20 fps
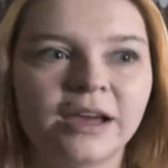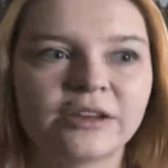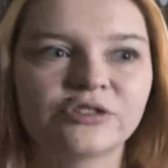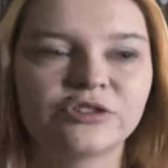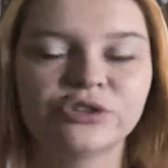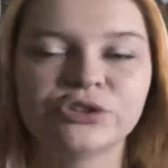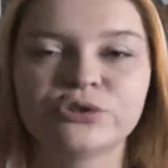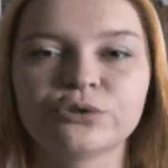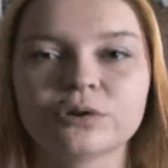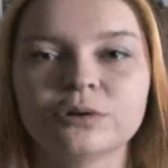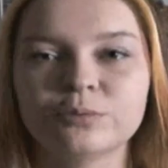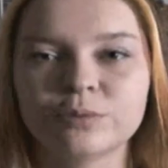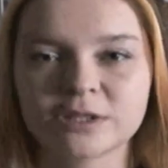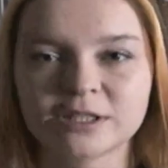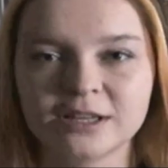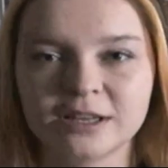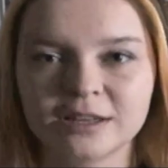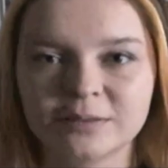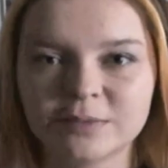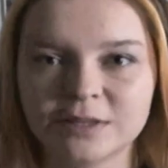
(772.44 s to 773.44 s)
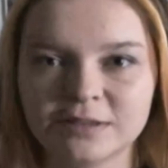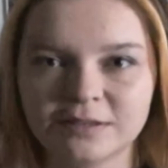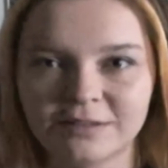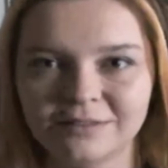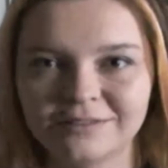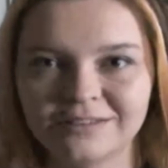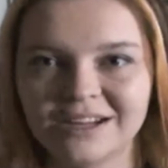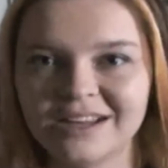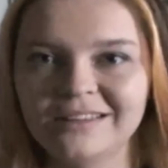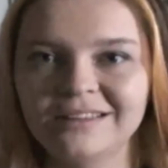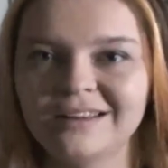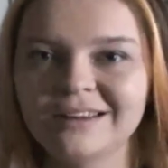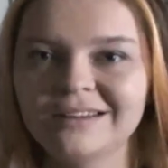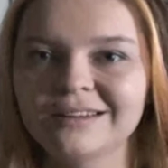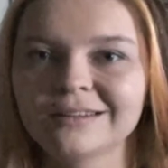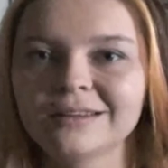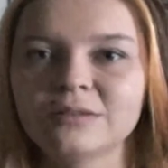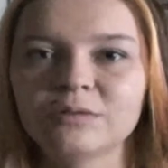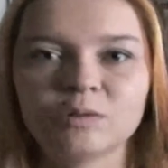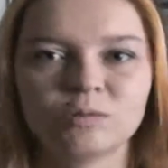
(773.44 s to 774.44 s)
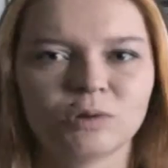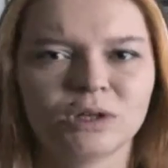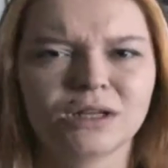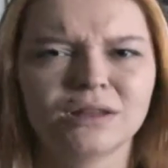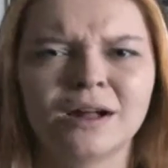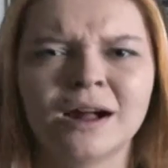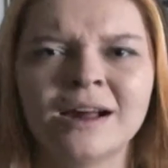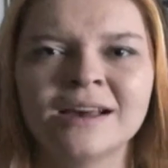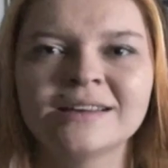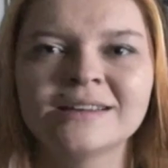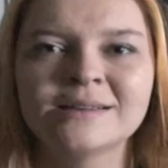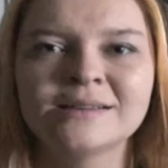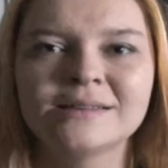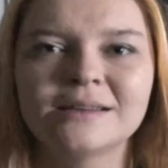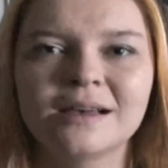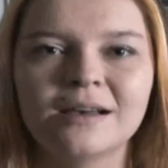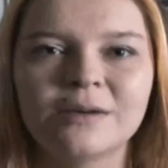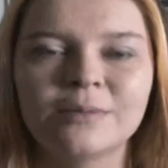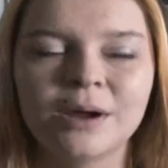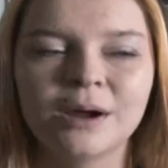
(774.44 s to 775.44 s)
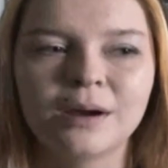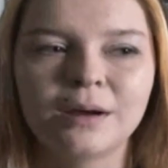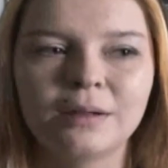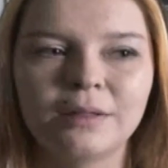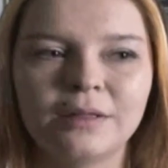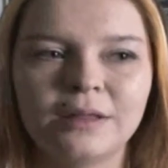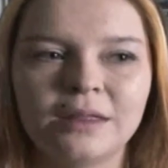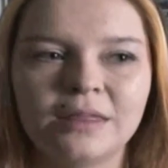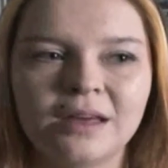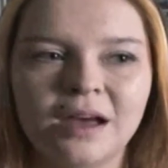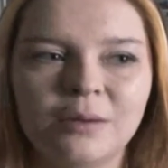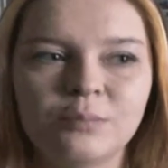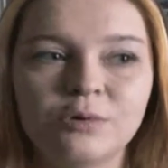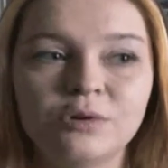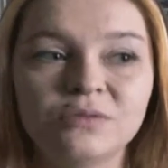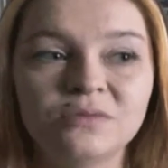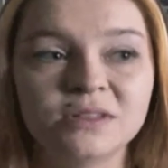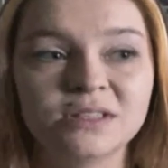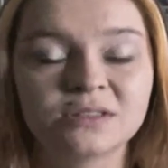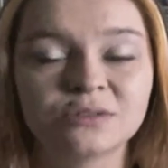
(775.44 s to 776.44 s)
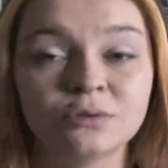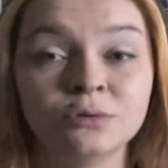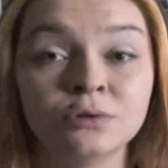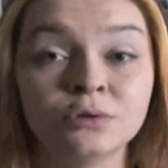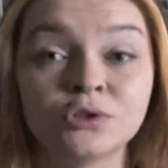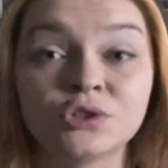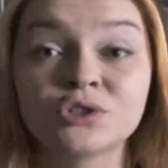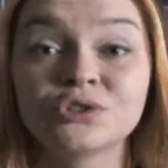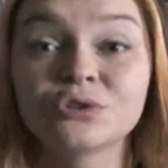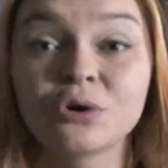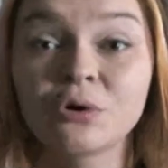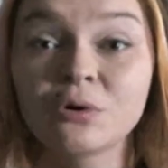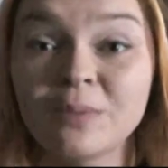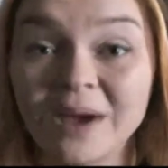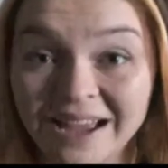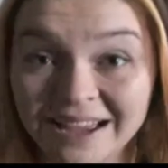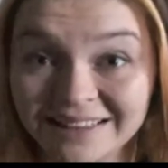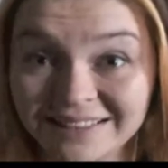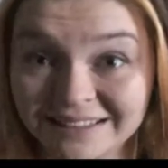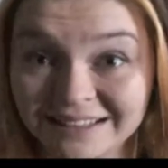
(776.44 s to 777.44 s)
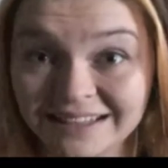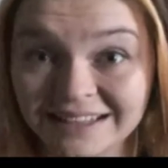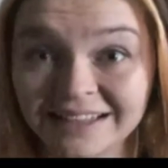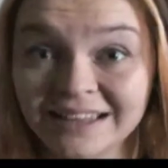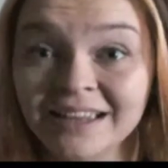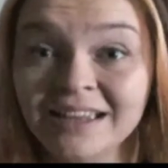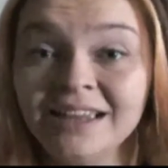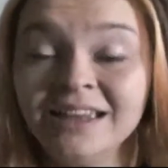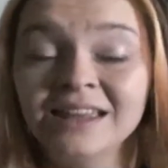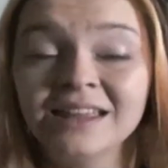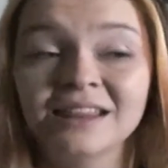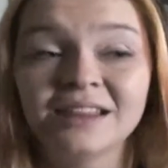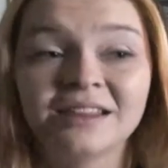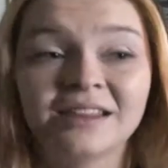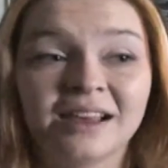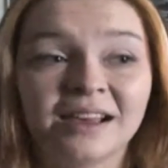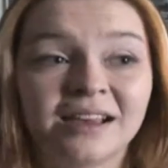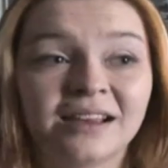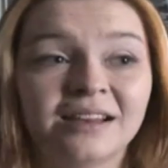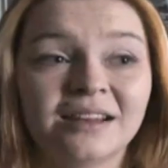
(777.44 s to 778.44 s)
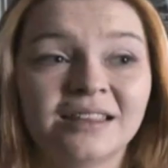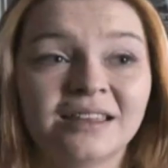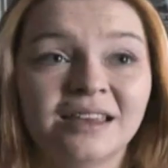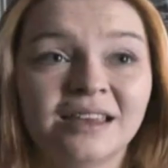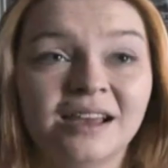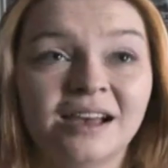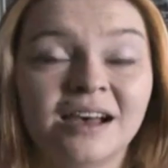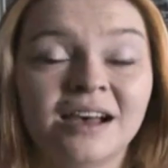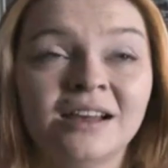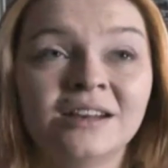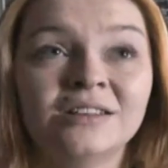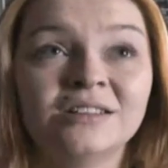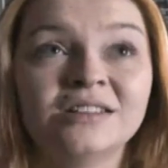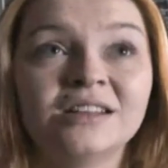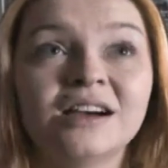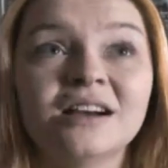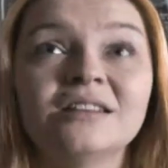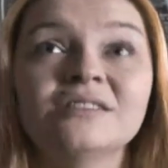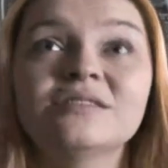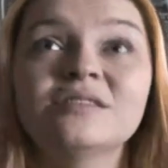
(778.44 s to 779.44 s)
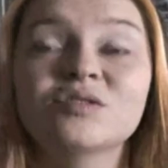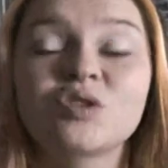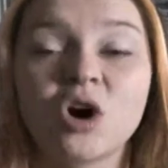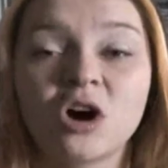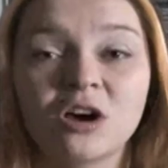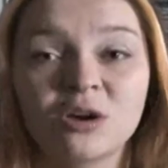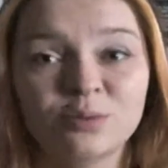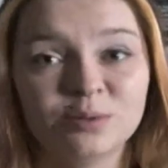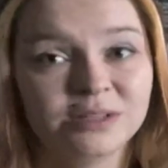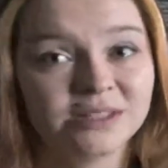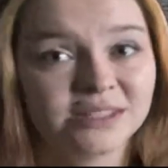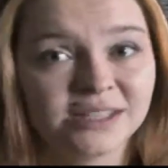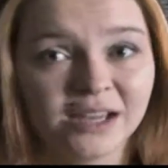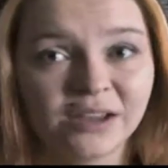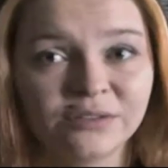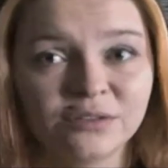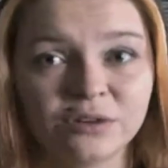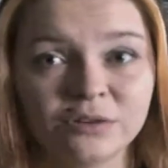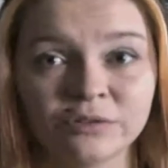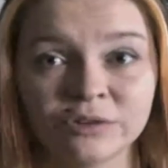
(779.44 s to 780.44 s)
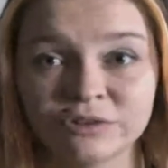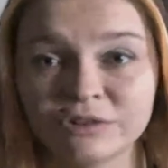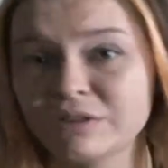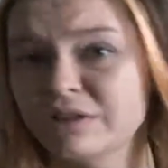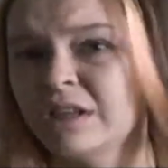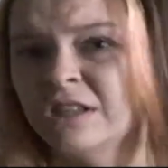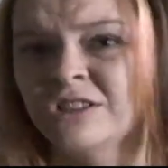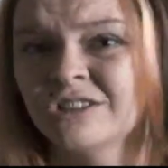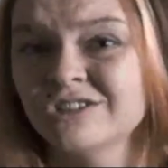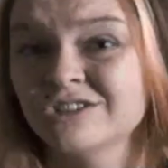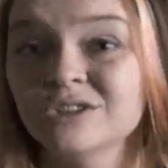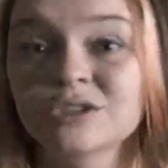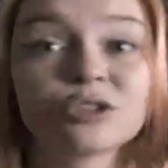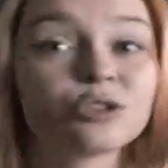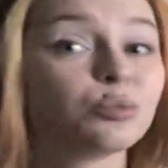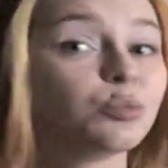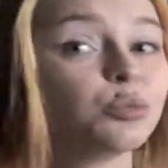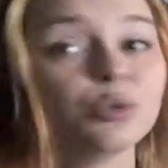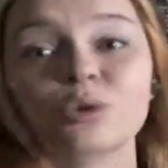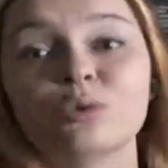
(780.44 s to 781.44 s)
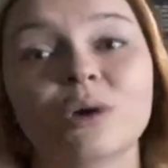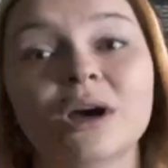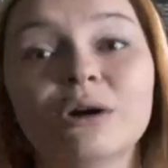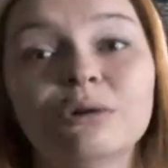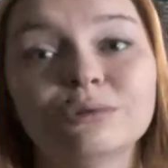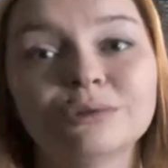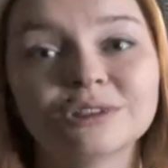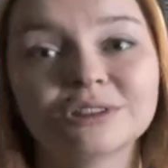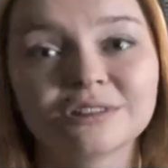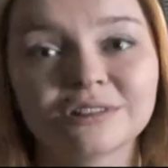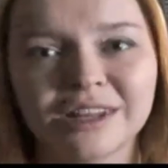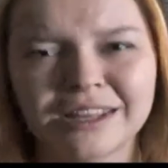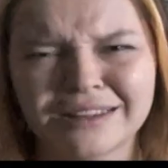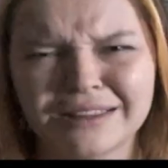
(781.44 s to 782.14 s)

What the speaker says: Actually, Jordan was telling me the other day that I didn't even realize. Apparently that movie sold so badly that they had tons of copies left over that they just threw out.